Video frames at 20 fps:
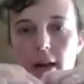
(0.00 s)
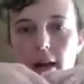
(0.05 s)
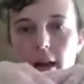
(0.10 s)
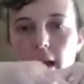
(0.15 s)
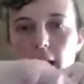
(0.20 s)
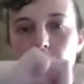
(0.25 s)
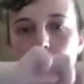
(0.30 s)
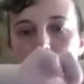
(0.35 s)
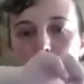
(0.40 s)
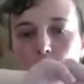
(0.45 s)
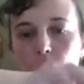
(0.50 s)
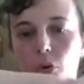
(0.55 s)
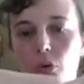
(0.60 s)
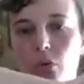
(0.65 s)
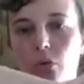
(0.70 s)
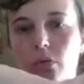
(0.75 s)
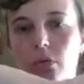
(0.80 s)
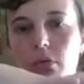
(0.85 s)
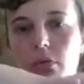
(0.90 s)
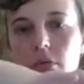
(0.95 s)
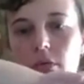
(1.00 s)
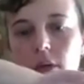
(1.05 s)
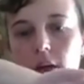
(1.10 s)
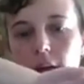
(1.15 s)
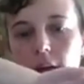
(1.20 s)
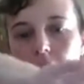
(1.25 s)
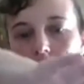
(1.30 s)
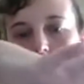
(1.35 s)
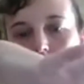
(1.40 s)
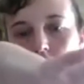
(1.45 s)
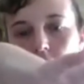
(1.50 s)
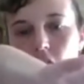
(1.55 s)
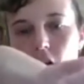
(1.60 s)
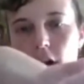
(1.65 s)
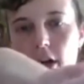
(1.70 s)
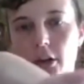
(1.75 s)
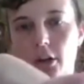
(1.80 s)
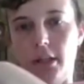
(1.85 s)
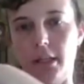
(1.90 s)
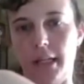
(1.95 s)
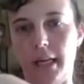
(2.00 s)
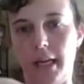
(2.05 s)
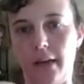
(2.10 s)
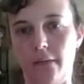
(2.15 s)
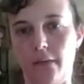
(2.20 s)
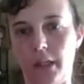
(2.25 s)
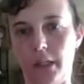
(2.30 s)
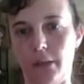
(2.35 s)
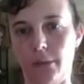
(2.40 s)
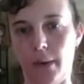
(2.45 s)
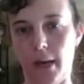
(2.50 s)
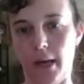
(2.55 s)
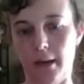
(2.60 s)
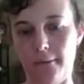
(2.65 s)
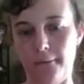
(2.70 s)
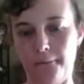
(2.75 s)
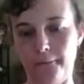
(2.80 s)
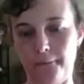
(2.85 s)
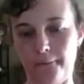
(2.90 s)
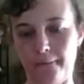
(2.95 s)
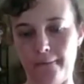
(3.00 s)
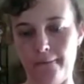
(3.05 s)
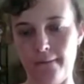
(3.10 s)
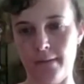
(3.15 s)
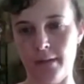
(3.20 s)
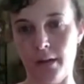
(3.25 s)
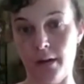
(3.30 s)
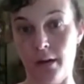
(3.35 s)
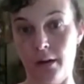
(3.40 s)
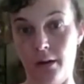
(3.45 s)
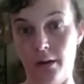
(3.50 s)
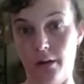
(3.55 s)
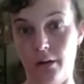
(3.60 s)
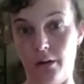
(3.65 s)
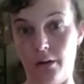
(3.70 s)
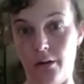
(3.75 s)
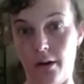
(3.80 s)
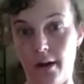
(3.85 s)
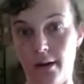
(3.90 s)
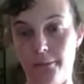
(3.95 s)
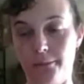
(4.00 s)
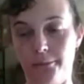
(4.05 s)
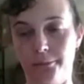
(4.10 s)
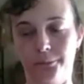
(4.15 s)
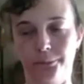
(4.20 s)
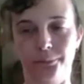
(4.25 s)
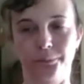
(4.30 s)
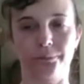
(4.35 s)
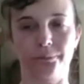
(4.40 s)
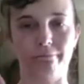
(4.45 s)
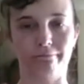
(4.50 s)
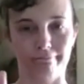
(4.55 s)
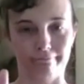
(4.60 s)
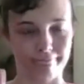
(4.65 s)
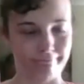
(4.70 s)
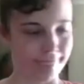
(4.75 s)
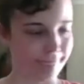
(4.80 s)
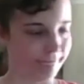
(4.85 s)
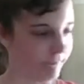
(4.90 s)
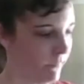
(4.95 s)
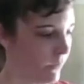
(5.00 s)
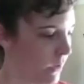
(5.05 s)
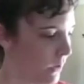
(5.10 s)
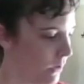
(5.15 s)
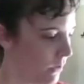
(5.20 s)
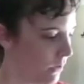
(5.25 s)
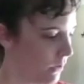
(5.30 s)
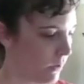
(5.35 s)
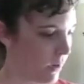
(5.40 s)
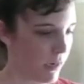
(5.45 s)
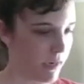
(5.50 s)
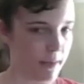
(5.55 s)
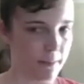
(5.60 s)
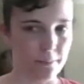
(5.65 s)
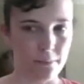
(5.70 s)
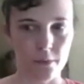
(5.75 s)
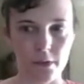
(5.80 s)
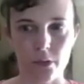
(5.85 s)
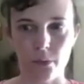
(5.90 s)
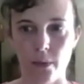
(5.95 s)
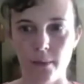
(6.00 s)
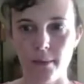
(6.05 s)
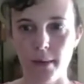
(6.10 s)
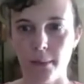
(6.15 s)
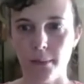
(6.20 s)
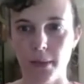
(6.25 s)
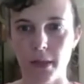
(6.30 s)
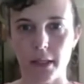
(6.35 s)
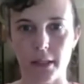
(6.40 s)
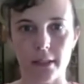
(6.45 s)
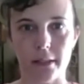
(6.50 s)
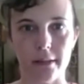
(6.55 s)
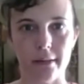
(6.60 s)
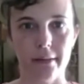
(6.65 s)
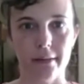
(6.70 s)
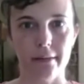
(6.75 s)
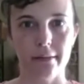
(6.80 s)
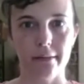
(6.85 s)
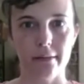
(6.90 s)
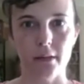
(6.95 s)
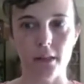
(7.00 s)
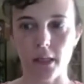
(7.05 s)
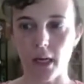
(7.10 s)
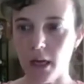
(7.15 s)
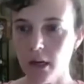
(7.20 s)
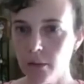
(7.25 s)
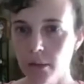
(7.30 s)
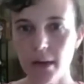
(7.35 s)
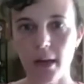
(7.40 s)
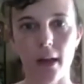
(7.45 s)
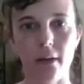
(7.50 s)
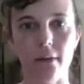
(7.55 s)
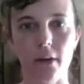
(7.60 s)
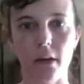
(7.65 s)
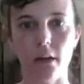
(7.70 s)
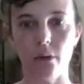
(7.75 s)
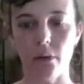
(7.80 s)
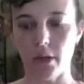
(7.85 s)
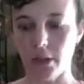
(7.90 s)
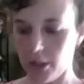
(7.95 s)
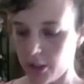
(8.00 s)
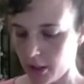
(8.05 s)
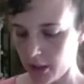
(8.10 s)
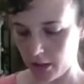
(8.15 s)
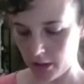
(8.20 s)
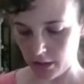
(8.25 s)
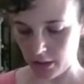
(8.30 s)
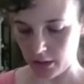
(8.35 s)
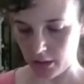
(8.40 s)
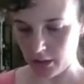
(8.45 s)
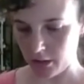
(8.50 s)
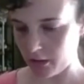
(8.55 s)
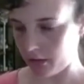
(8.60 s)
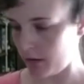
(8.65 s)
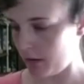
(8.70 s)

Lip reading: And pull and go. Try and go down this way. All right. All righty. Swim nappies. Does anyone have any questions?